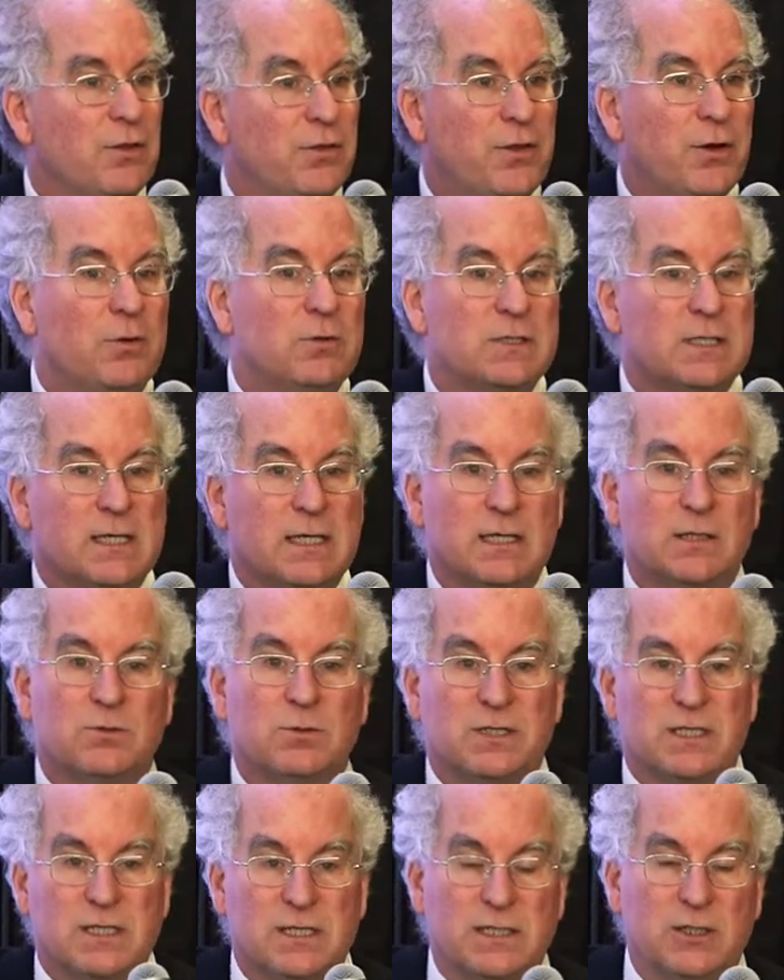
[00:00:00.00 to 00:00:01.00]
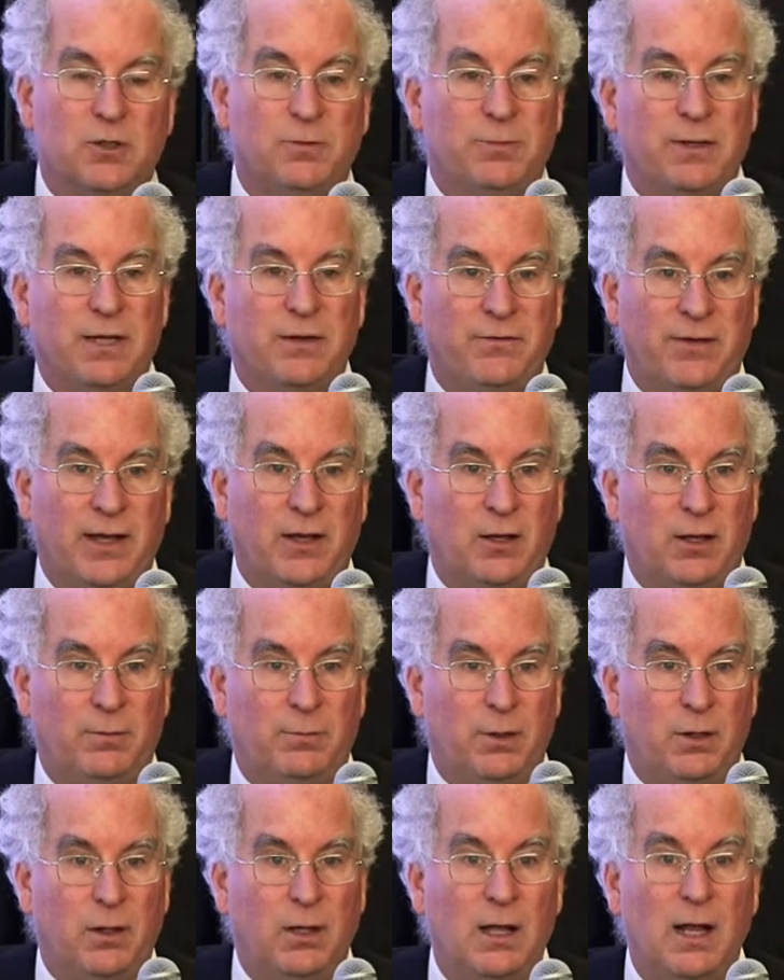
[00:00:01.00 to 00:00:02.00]
those things would still be
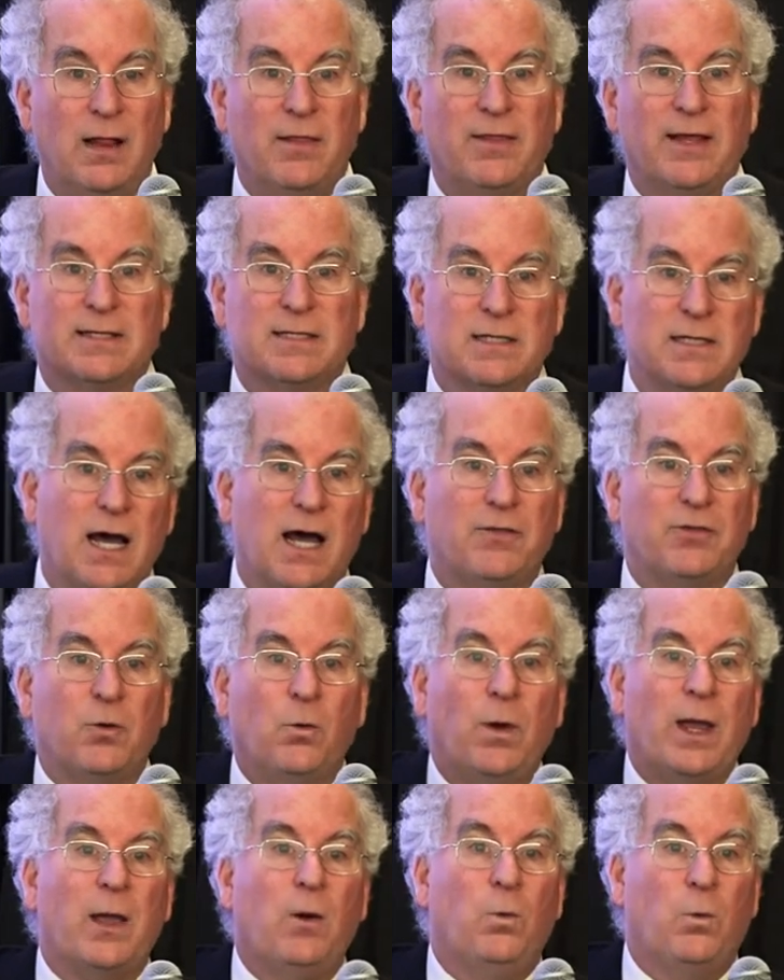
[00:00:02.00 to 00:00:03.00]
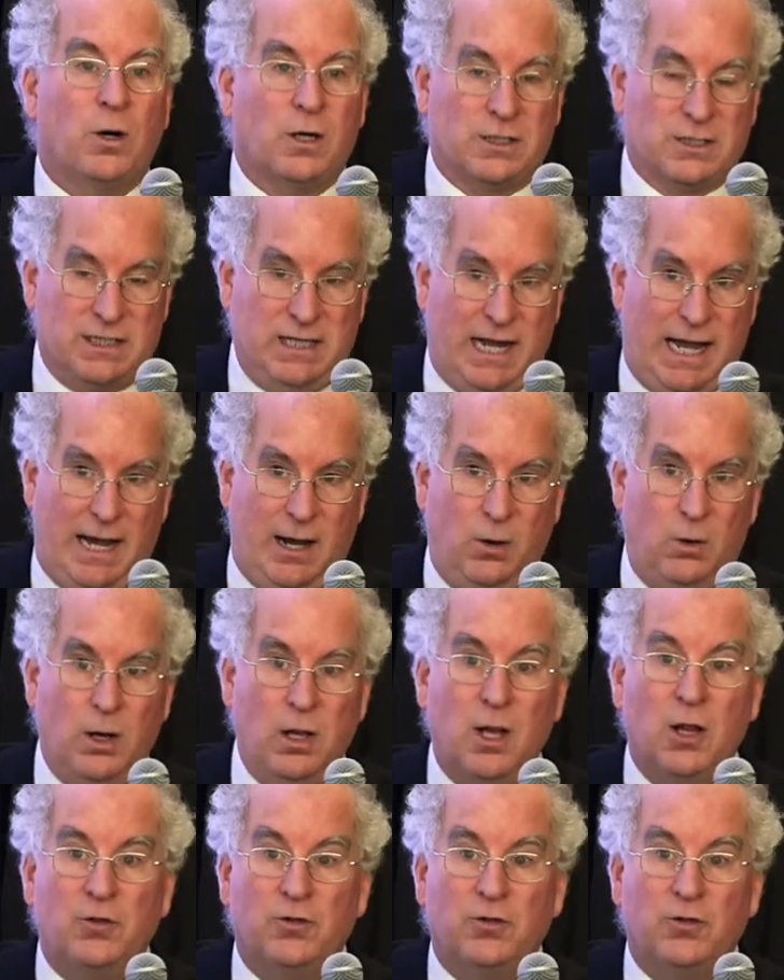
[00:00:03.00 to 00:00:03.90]
available. That's not the way it works now.